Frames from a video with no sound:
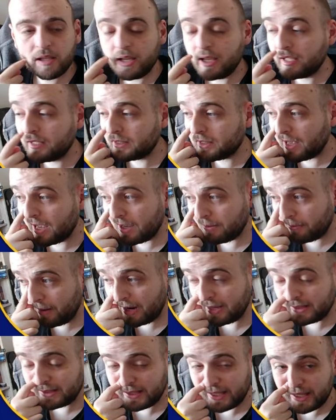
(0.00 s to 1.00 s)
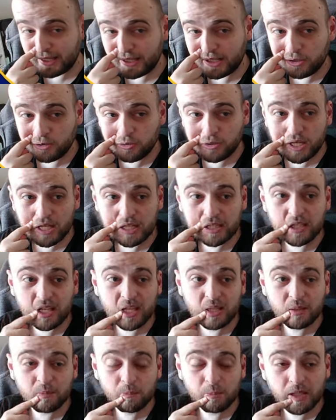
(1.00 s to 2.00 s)
and I might take a look at
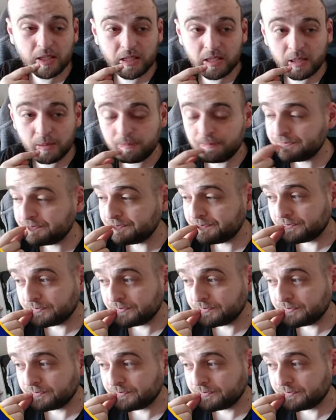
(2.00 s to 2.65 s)
and pick him